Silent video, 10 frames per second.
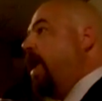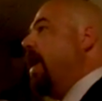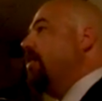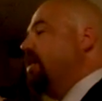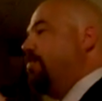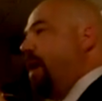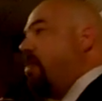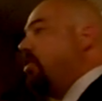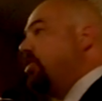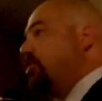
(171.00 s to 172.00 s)
Is it
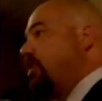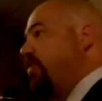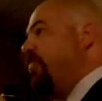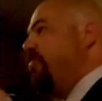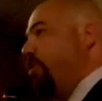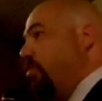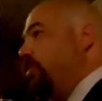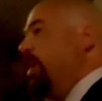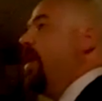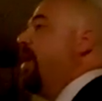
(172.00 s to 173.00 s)
about conservative
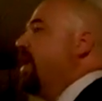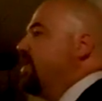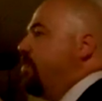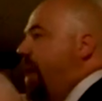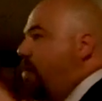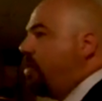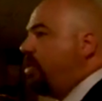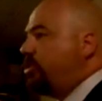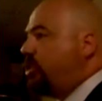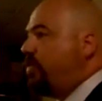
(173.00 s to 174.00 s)
votes? Is it about
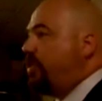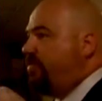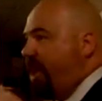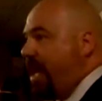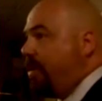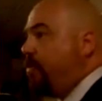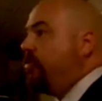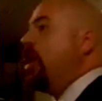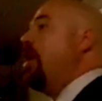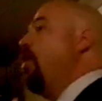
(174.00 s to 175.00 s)
conservative values?
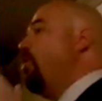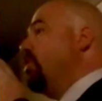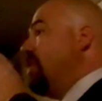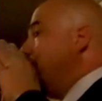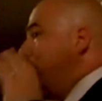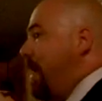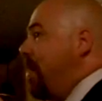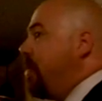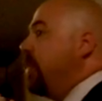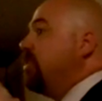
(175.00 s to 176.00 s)
Or is it
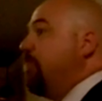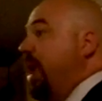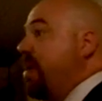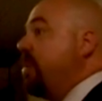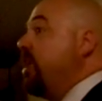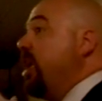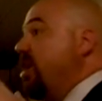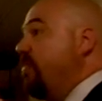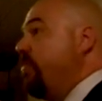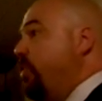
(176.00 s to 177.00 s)
about expanding the
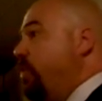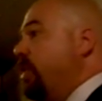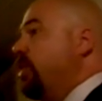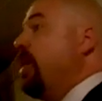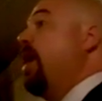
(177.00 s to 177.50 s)
influence